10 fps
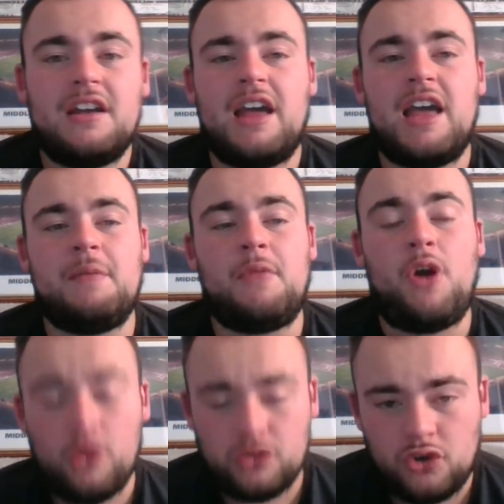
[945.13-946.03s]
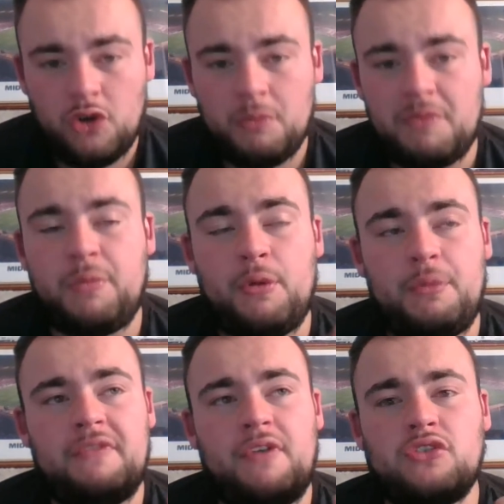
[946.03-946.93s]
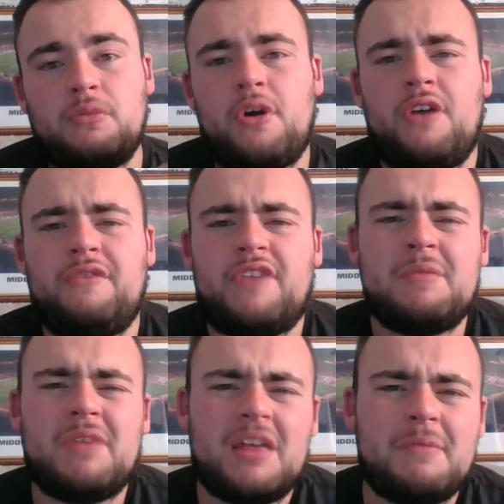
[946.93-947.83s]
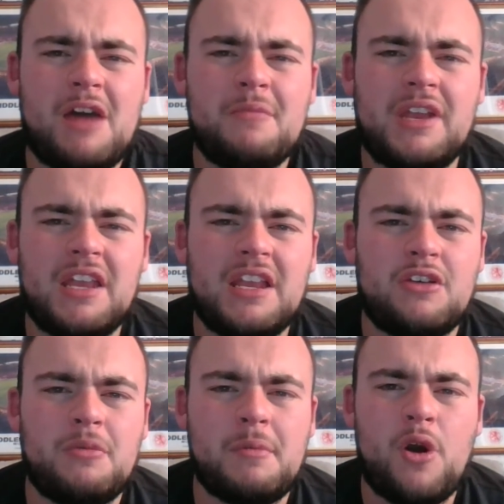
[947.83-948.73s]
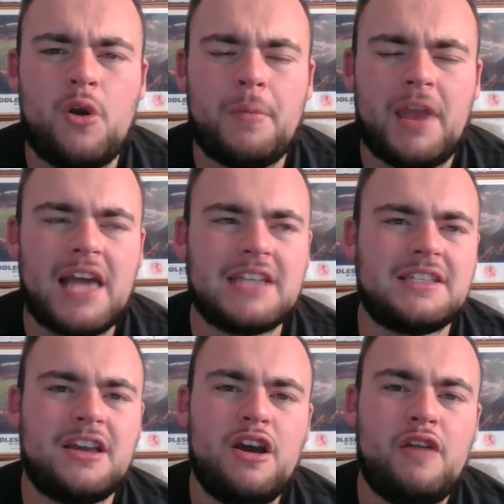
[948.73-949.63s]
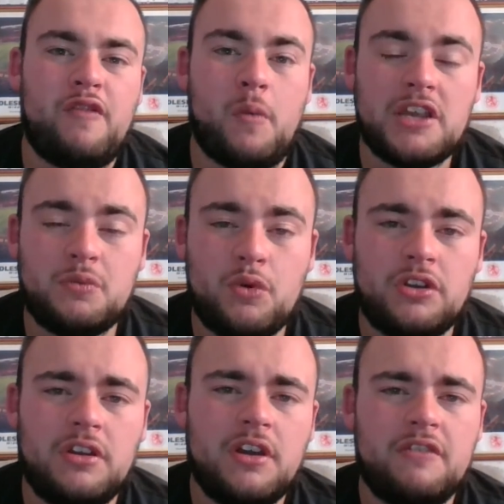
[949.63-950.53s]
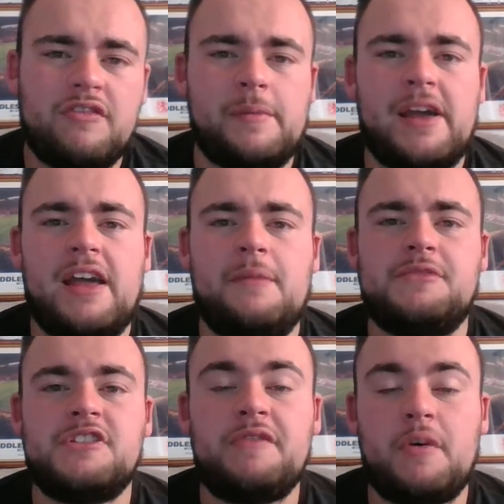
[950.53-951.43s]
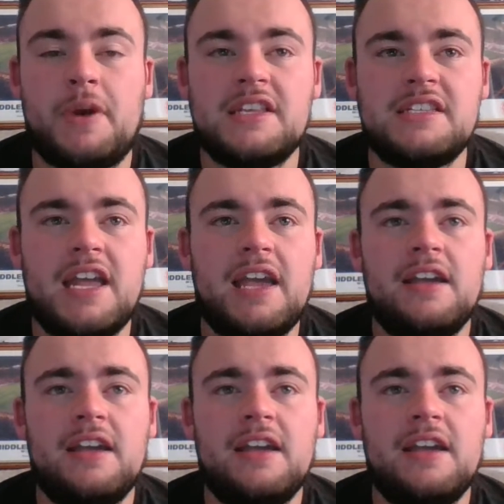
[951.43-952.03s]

Also, we've also put a £3 million bid in. Could be more, could be less, for Westwood from Sheffield Wednesday.